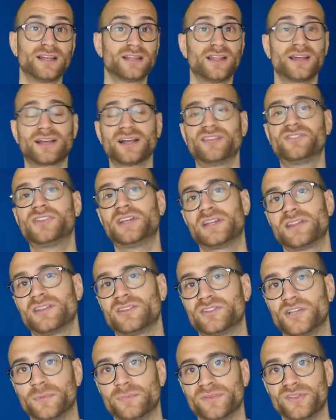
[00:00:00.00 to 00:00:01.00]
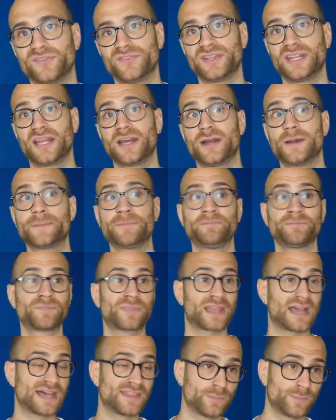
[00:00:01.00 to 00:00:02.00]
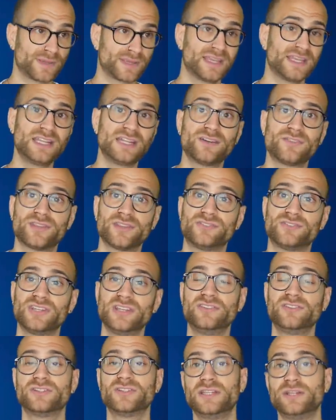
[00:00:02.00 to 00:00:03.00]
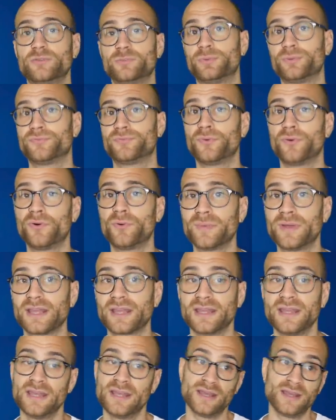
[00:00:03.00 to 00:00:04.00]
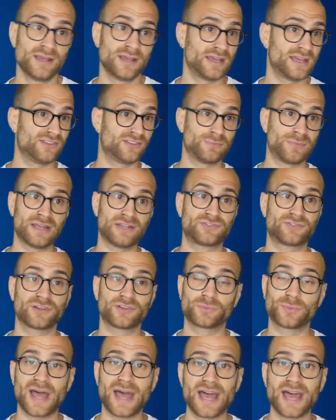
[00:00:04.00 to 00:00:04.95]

Like I said at the top of the video, at the beginning of the season, he was performing. His metrics were